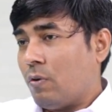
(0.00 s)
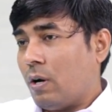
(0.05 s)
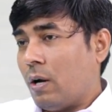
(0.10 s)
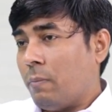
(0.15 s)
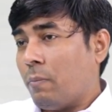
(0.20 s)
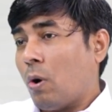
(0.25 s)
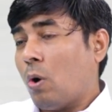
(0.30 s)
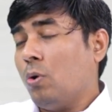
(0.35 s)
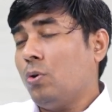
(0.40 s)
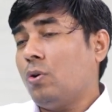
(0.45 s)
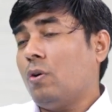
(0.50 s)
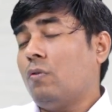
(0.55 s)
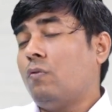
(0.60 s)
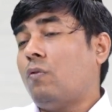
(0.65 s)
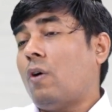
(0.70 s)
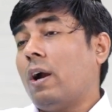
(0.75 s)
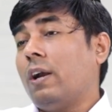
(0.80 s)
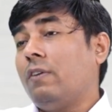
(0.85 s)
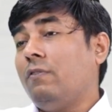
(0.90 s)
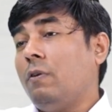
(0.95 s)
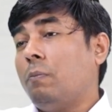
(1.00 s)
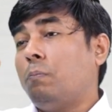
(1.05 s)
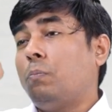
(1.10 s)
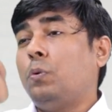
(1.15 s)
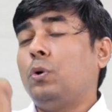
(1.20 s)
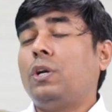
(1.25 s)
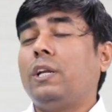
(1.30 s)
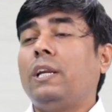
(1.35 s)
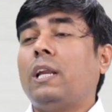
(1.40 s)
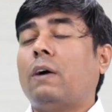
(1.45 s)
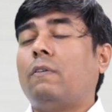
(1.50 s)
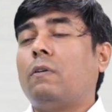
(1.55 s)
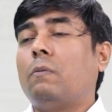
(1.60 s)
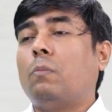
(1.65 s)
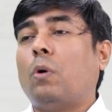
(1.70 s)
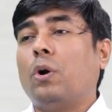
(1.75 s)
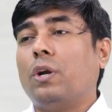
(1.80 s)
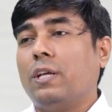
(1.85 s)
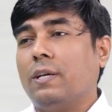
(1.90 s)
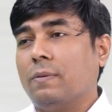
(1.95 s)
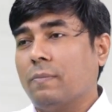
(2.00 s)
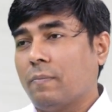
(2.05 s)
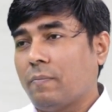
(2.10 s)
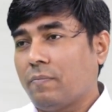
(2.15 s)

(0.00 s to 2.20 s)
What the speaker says: amount of what we put in our body.